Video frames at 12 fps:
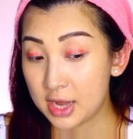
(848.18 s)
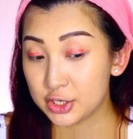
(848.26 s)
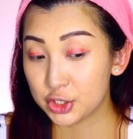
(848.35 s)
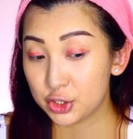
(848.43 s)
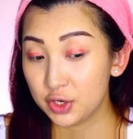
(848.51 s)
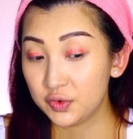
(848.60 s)
I
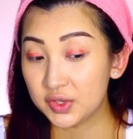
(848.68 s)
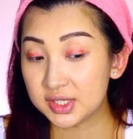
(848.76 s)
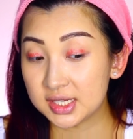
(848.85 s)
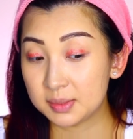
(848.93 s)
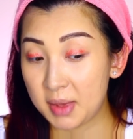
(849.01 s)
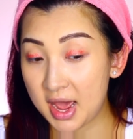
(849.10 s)
don't know if
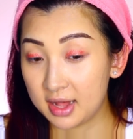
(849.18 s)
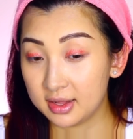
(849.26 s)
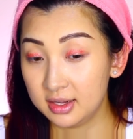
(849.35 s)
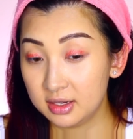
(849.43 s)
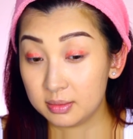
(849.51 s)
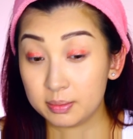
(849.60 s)
it's this
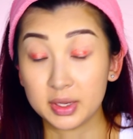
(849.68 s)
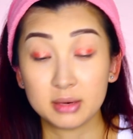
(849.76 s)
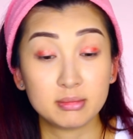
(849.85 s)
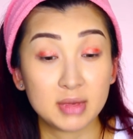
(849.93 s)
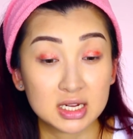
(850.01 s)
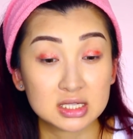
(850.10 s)
palette, but
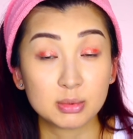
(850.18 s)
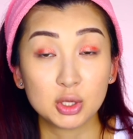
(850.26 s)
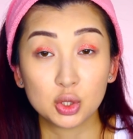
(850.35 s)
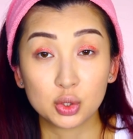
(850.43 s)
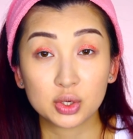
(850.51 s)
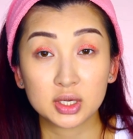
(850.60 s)
it makes me
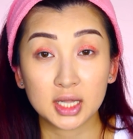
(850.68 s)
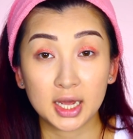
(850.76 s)
look